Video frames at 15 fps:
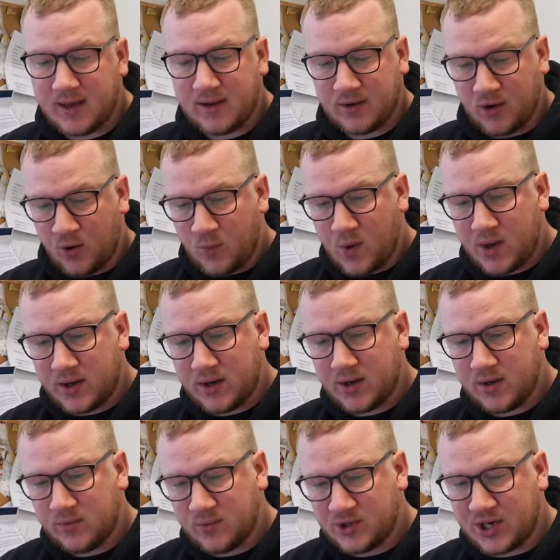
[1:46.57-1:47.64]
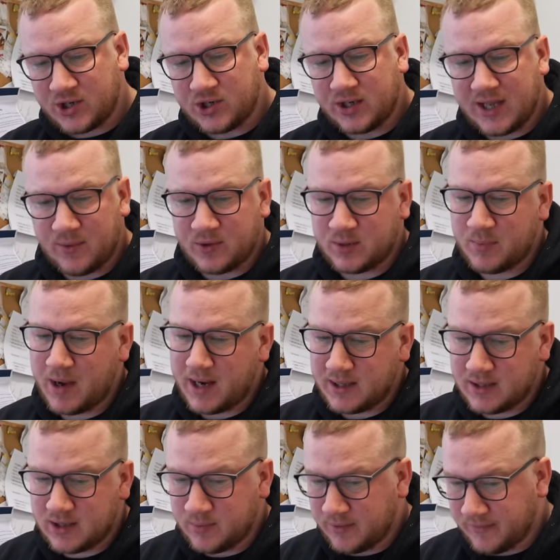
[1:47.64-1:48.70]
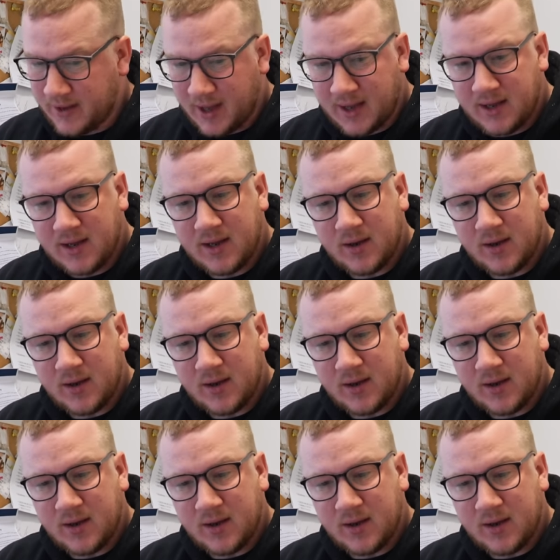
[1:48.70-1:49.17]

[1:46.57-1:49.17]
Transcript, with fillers: I got one, which actually that one's paid, to be fair.